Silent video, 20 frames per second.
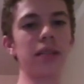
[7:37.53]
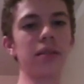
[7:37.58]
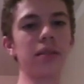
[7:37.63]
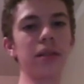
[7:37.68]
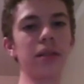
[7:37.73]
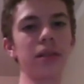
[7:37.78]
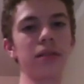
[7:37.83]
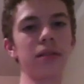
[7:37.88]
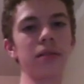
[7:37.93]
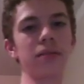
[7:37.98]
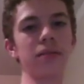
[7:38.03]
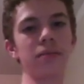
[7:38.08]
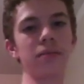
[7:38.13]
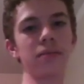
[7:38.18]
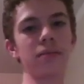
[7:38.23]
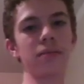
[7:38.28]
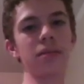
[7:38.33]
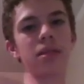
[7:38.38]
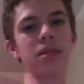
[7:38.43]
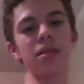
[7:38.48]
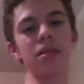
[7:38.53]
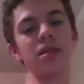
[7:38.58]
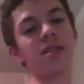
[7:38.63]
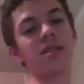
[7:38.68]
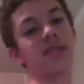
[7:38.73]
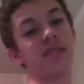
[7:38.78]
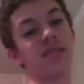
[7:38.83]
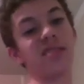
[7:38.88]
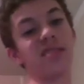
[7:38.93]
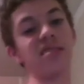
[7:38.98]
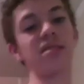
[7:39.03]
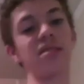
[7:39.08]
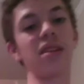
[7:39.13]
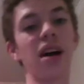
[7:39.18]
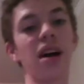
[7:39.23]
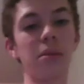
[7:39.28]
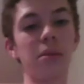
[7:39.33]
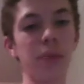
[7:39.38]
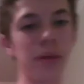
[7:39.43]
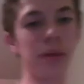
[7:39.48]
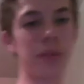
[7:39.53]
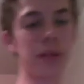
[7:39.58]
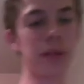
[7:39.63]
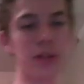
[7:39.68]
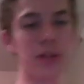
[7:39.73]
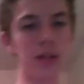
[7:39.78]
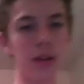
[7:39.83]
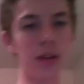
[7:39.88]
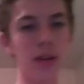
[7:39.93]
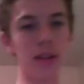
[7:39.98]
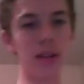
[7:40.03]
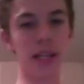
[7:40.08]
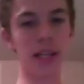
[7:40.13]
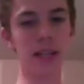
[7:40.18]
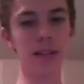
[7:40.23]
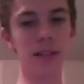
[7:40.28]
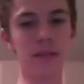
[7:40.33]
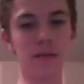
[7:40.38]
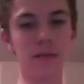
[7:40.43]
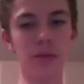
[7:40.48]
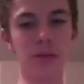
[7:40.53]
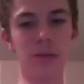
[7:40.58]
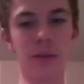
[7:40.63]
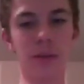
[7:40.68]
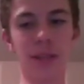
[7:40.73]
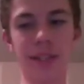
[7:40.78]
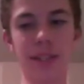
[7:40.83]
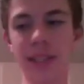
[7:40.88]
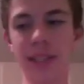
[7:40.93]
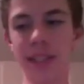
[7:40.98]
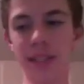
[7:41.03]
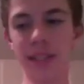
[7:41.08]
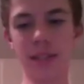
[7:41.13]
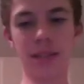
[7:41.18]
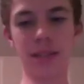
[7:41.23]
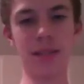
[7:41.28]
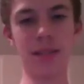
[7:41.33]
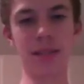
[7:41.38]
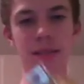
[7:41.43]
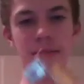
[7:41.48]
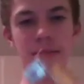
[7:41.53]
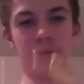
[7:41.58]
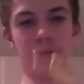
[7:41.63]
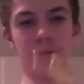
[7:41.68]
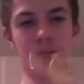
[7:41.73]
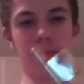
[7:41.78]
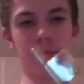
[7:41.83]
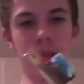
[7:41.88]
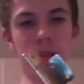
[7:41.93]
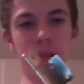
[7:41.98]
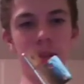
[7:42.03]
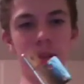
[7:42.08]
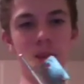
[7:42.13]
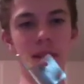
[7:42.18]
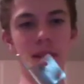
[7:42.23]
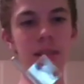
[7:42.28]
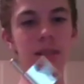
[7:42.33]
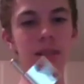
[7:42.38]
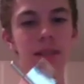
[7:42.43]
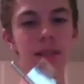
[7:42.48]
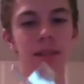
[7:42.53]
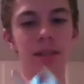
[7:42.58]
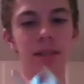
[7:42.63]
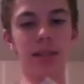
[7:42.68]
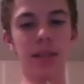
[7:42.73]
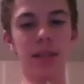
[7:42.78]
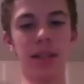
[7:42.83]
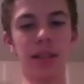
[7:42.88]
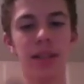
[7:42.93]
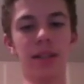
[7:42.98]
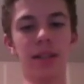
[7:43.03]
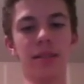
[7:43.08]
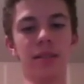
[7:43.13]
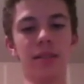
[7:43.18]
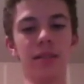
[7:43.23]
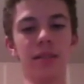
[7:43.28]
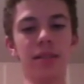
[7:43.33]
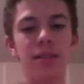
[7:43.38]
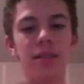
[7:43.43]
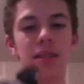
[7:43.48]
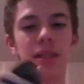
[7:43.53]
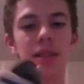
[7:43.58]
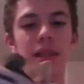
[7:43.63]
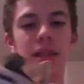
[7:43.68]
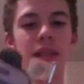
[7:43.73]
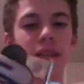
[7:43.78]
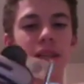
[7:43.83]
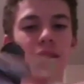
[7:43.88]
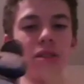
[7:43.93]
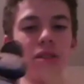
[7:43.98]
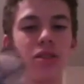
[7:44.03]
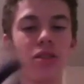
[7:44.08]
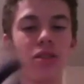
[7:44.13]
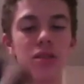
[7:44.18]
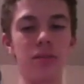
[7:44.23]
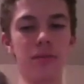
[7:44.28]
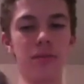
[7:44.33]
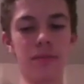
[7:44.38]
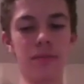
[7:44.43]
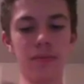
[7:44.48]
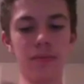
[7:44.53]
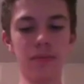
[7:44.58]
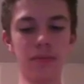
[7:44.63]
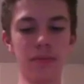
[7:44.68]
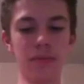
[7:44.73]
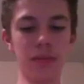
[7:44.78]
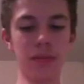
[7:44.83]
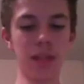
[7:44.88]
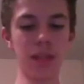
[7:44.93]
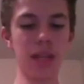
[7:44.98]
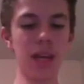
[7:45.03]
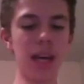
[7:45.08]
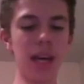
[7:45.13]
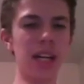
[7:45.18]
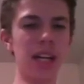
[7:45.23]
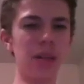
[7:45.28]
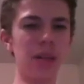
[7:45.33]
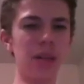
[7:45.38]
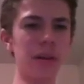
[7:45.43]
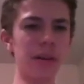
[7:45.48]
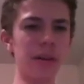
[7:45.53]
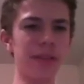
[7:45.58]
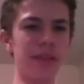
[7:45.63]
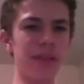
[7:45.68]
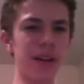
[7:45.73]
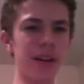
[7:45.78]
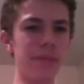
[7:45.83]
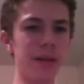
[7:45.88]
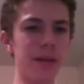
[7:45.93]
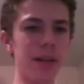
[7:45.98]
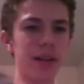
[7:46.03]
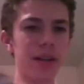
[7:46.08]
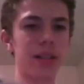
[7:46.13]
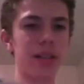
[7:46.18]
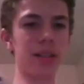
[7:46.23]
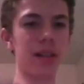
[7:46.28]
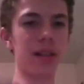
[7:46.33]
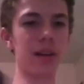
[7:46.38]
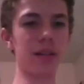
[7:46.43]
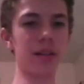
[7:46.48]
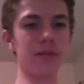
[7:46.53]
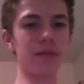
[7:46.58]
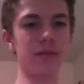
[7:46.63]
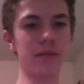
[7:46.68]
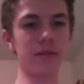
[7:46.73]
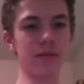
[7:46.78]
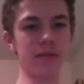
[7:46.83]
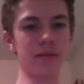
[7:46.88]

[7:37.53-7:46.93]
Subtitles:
I mean, I'll be able to do all that with this little thing, the hinge. And I'll probably find a better glove.